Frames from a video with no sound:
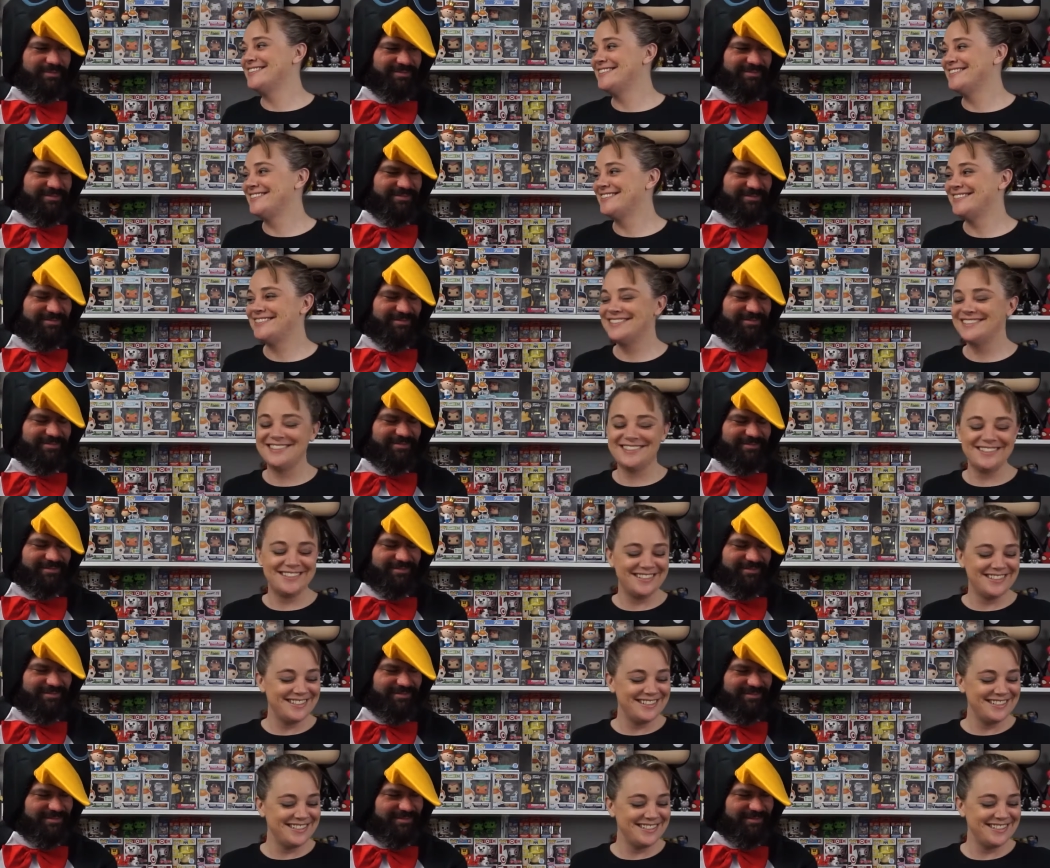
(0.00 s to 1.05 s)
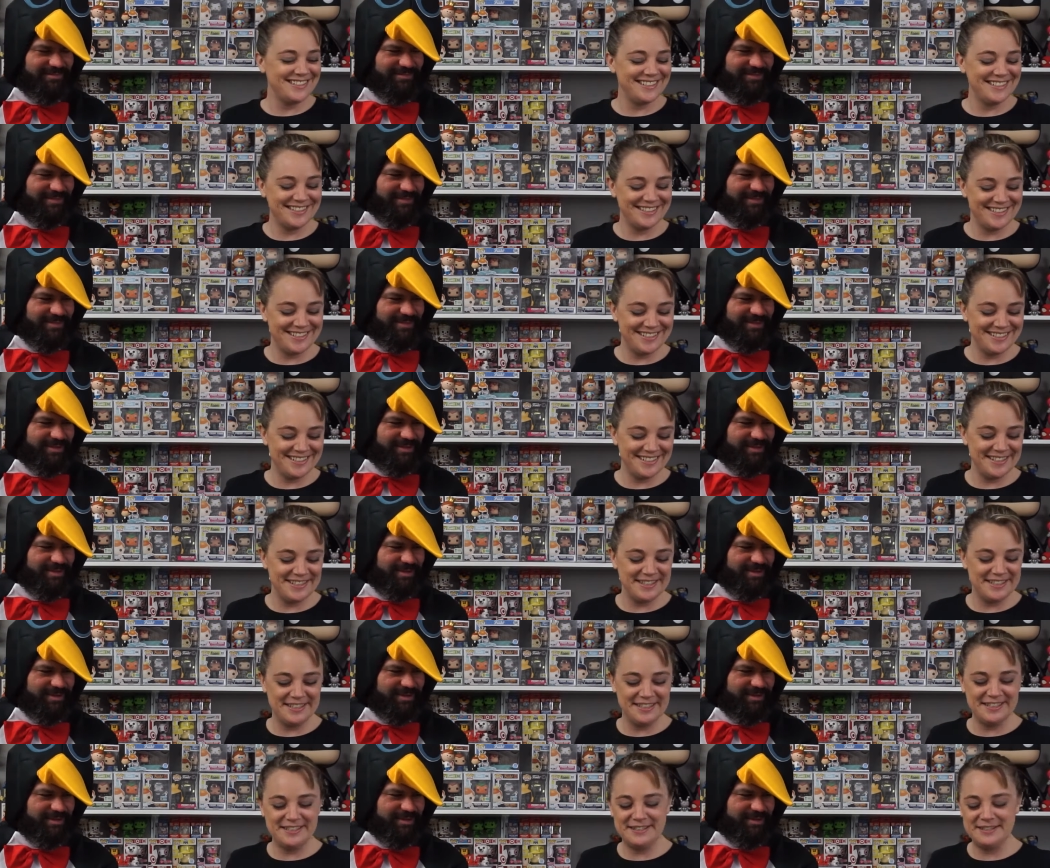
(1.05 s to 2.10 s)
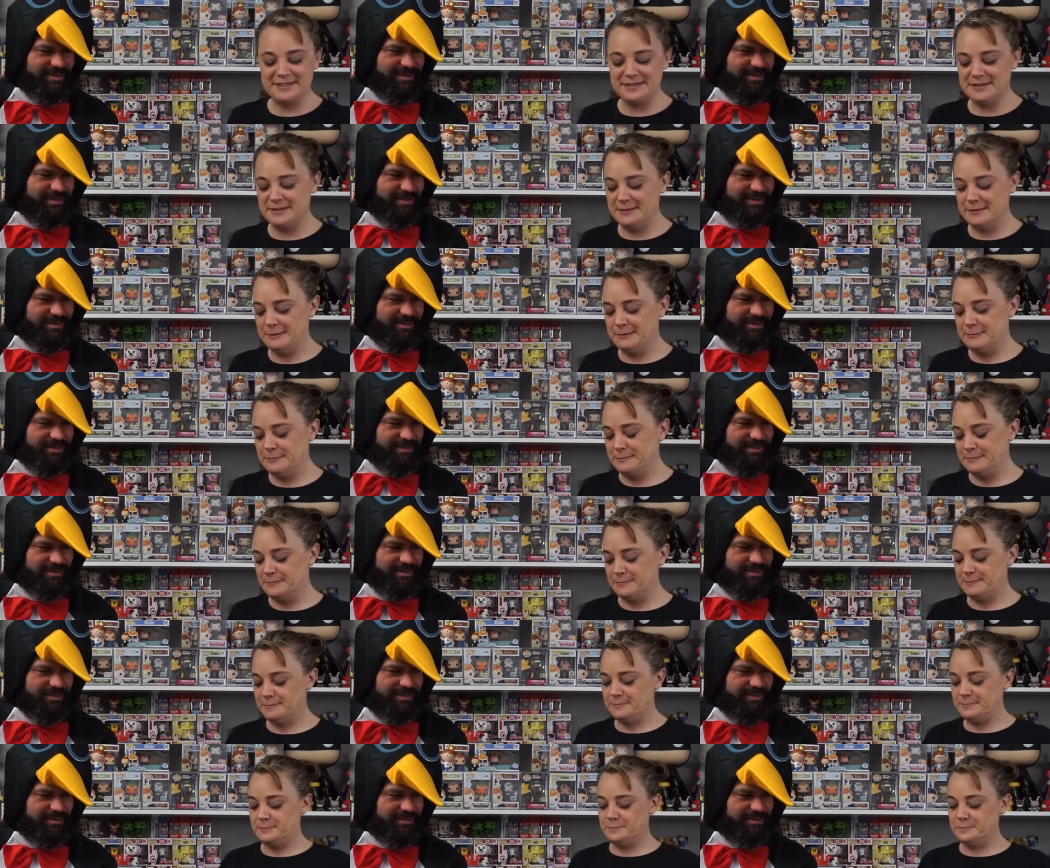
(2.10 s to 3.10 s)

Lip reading: (no one is talking)